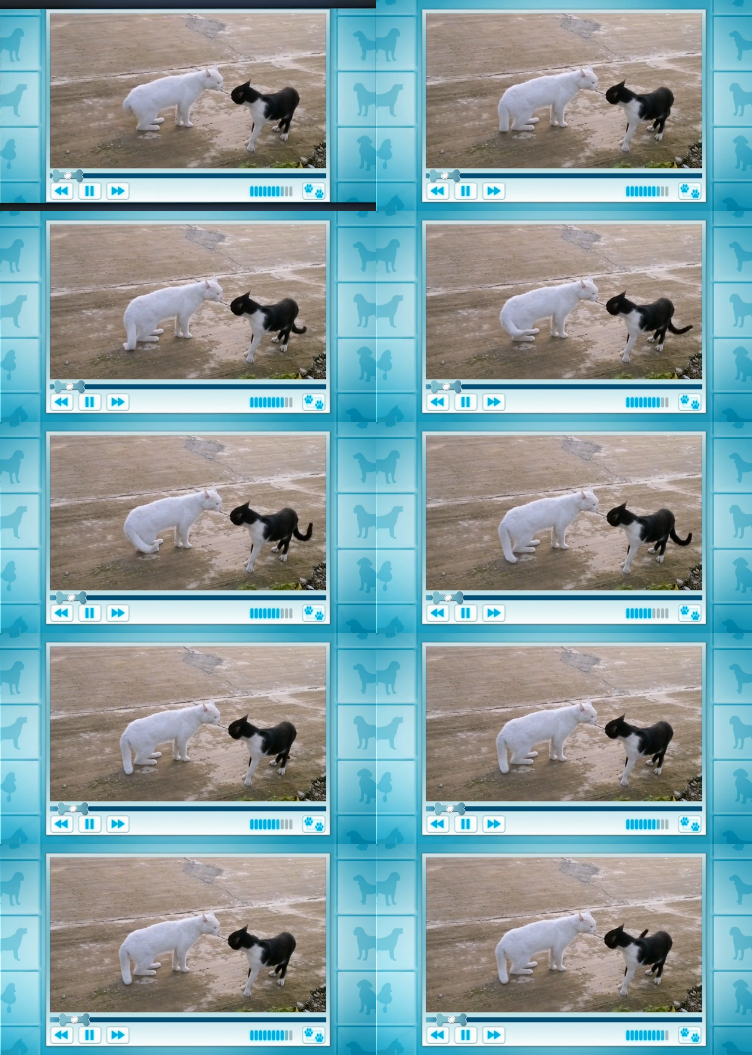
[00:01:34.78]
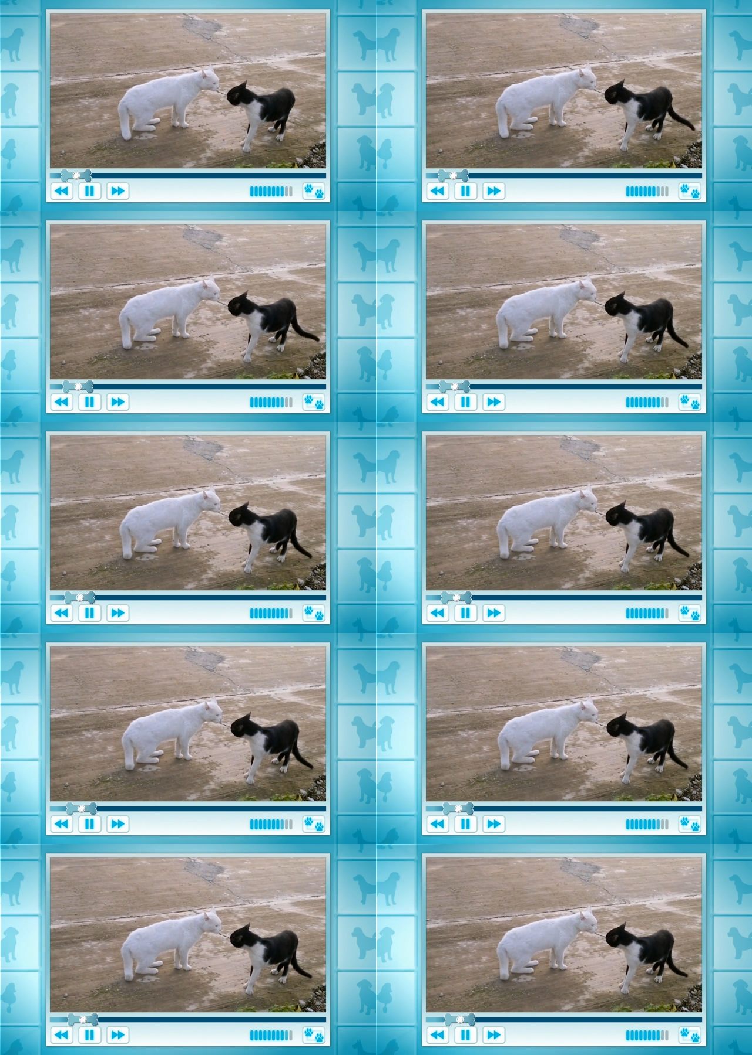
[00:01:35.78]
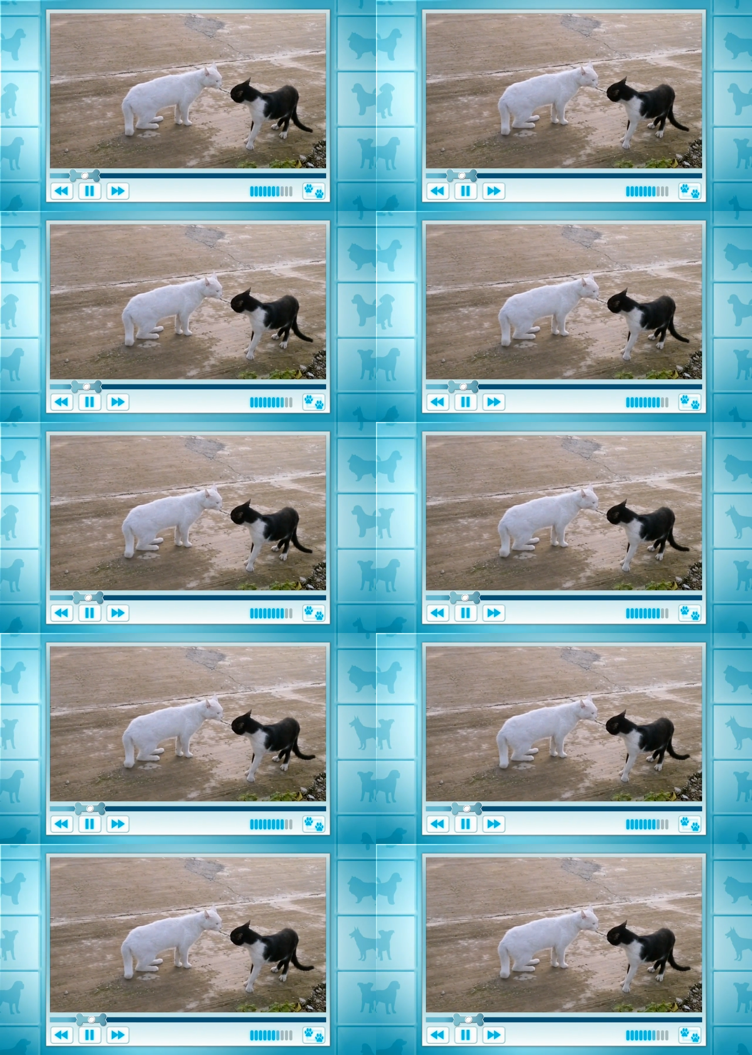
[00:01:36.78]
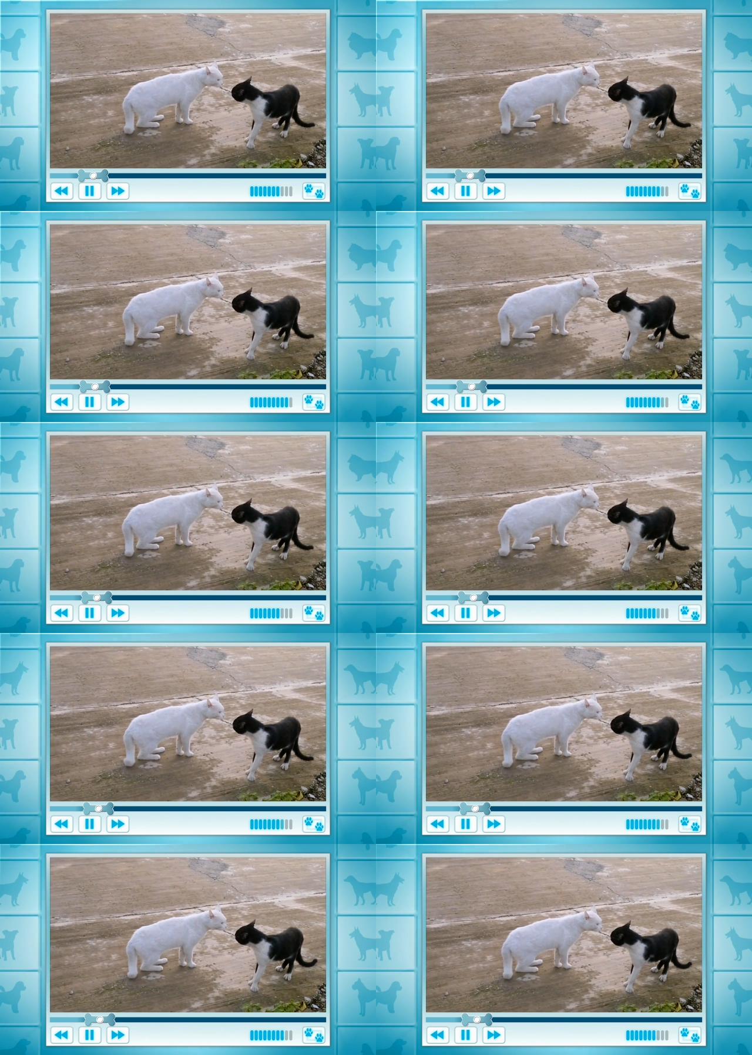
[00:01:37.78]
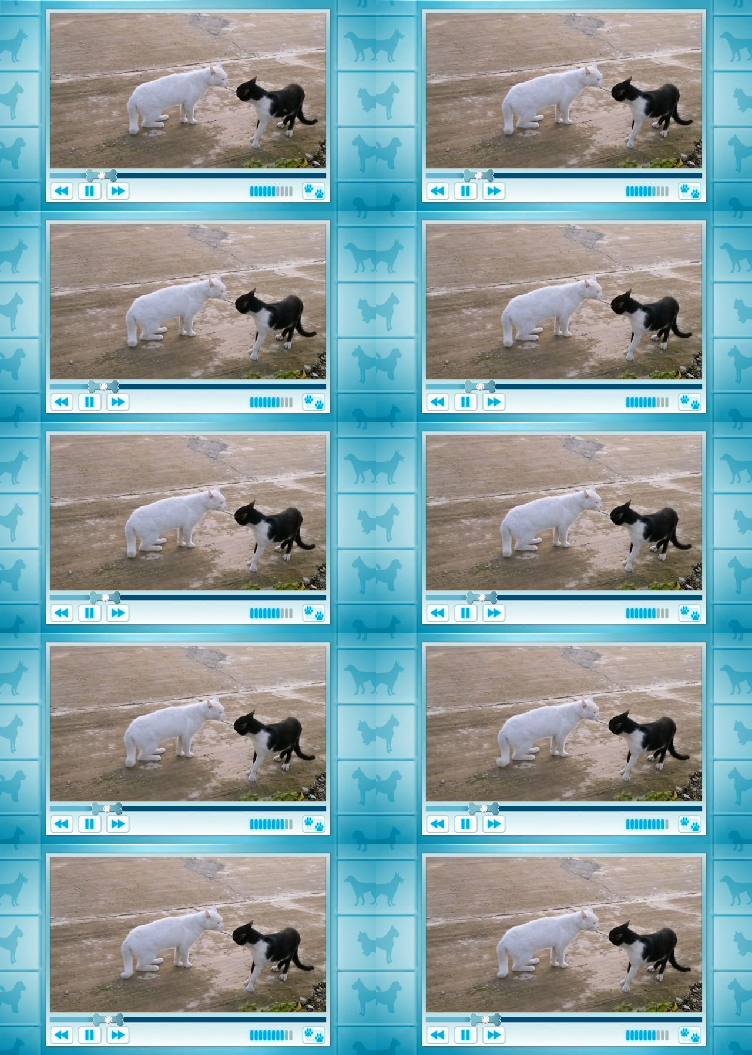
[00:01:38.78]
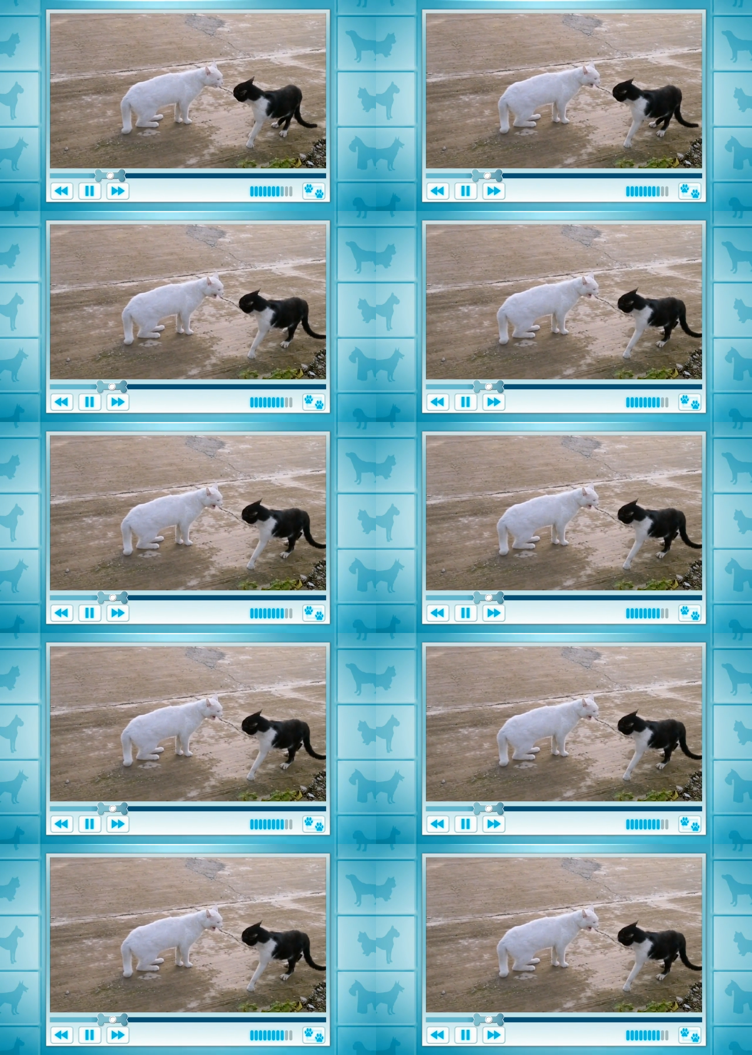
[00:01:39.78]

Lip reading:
Nobody's mouth can be seen.